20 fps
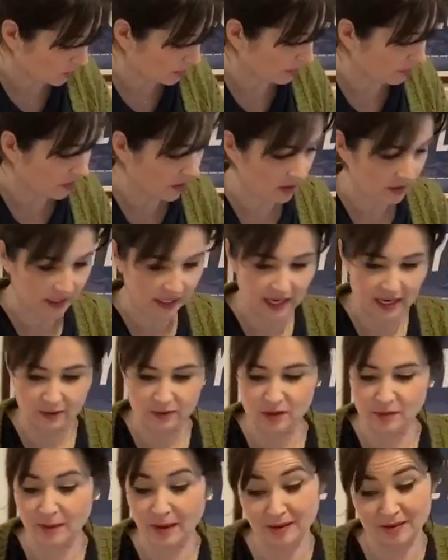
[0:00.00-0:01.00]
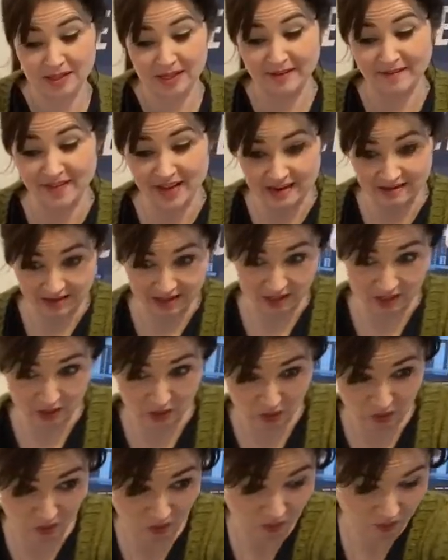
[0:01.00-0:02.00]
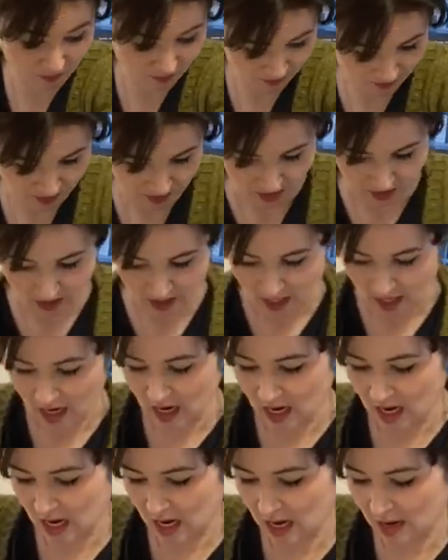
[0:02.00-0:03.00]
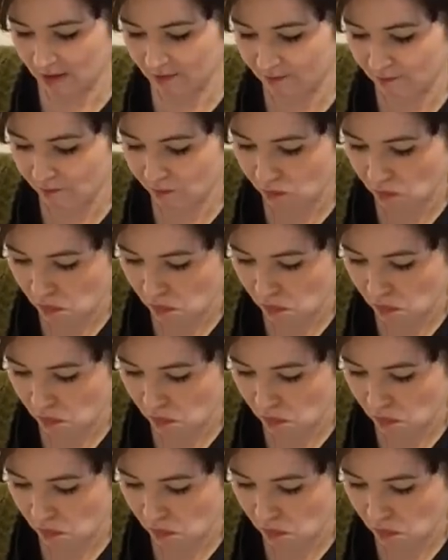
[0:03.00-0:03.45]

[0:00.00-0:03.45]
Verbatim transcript: be finding out about it very soon. Um,